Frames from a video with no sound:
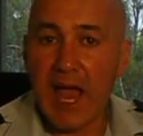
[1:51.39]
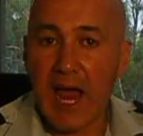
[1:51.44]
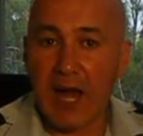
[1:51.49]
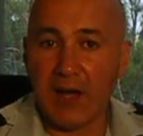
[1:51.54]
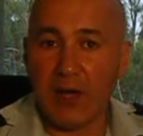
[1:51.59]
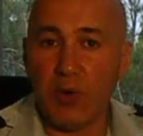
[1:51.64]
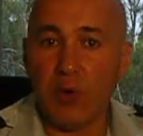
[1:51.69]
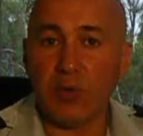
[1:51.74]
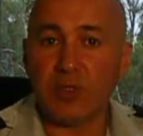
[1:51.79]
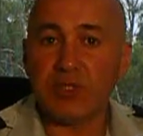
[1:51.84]

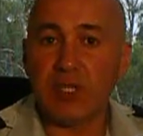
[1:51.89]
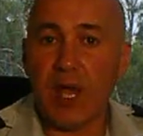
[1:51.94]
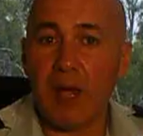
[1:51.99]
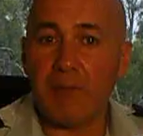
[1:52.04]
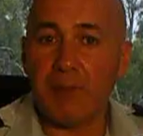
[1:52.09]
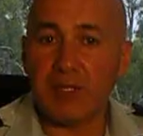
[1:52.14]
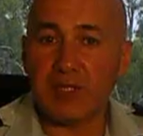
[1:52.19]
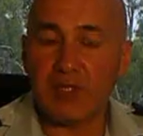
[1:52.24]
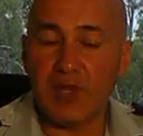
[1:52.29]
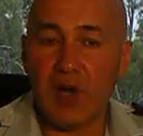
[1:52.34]
And it
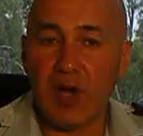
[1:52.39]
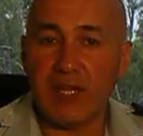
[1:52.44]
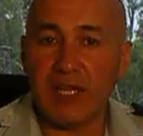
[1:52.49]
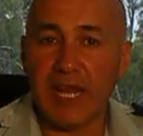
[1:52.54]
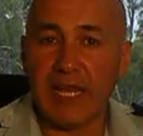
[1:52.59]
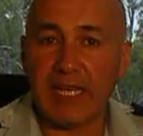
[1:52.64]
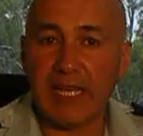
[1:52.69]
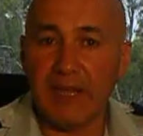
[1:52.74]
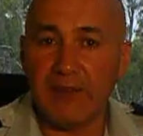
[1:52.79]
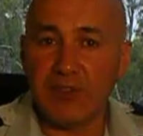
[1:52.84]
also, beside
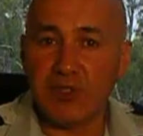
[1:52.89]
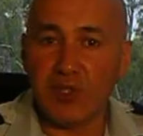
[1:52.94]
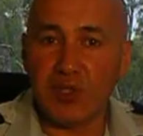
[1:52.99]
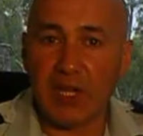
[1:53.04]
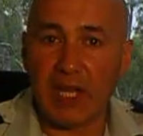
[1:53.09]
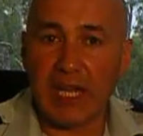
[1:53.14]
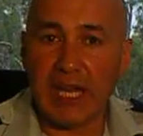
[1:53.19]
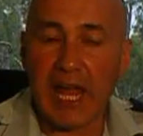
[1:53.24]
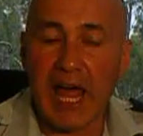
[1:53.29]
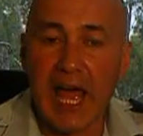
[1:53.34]
that, gives you
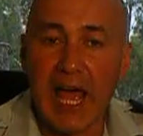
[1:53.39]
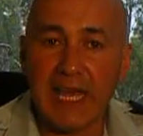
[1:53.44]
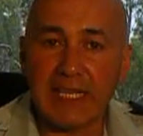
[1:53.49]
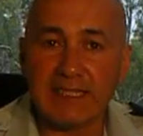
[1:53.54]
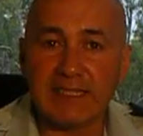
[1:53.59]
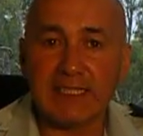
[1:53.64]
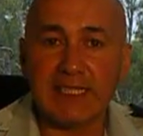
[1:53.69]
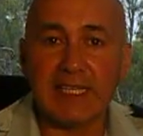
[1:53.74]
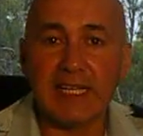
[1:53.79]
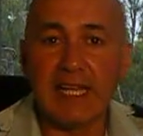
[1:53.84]
the
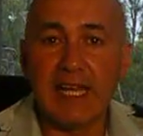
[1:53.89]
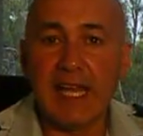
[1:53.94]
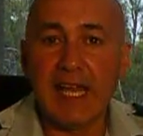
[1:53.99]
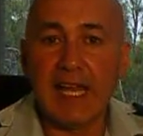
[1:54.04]
last